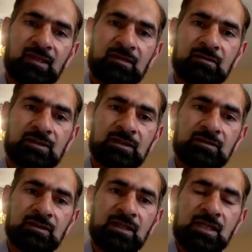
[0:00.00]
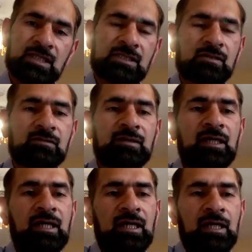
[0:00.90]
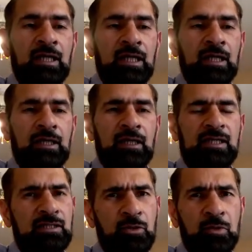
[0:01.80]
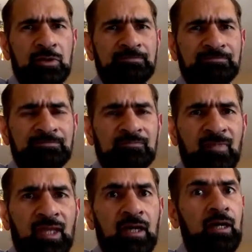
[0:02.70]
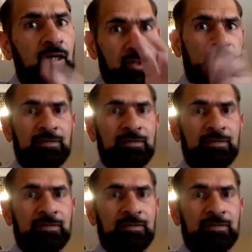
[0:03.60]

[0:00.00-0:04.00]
Okay. So it's a quick one. Okay.